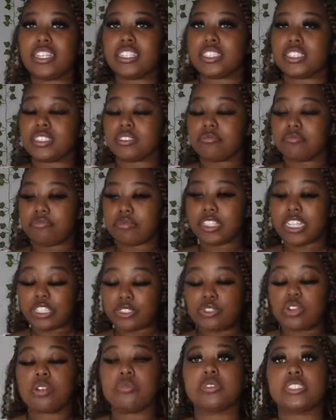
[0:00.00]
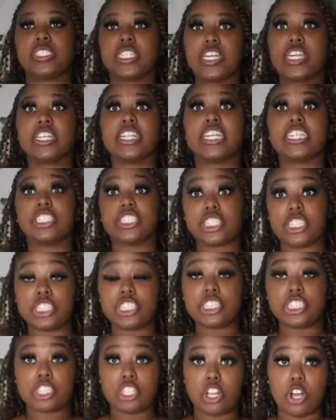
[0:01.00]
I might give it to somebody because
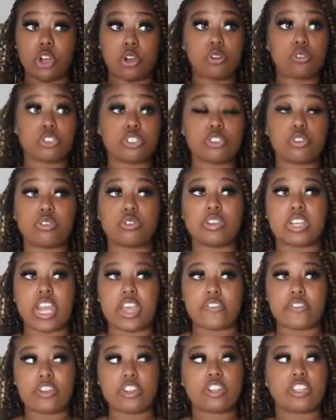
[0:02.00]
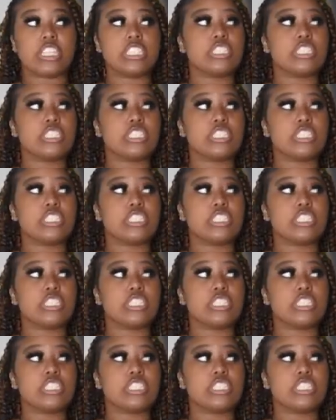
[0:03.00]
I'm not going to be wearing